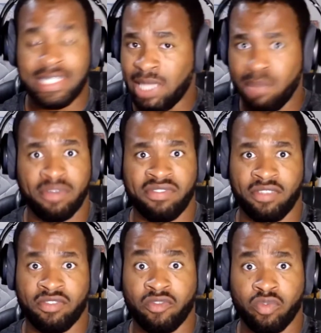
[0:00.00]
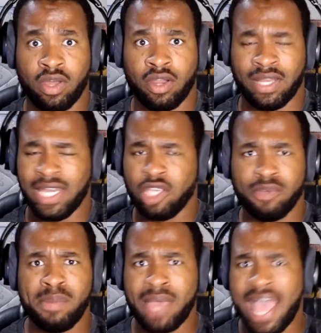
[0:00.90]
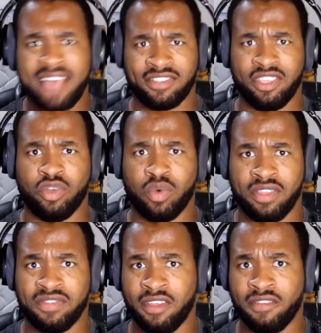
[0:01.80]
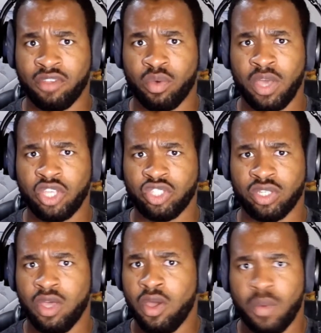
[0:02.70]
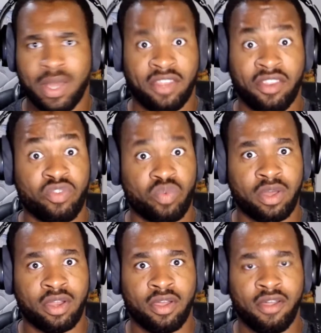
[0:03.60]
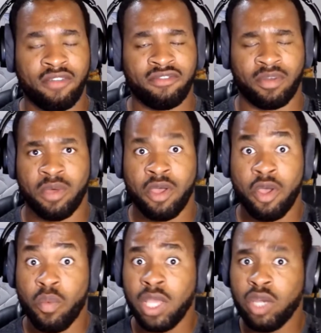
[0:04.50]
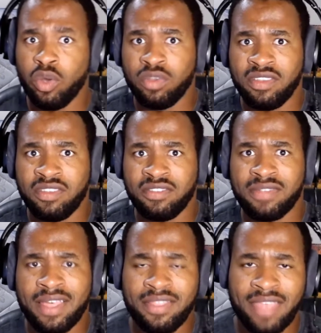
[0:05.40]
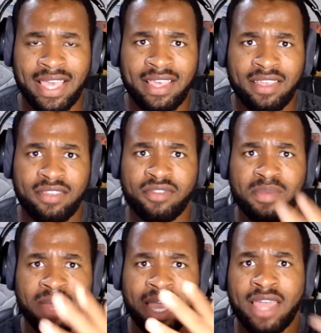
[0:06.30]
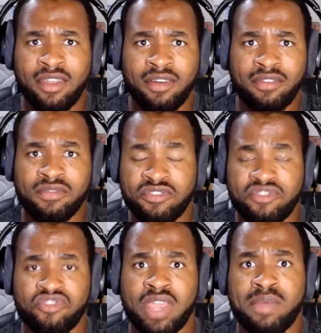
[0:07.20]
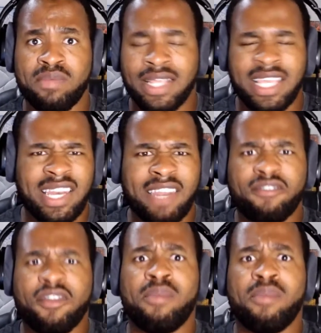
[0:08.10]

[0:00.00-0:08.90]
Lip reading: deposits of water. Now you might be asking yourself the question, where did this water come from? We notice that there is some kind of streams in the form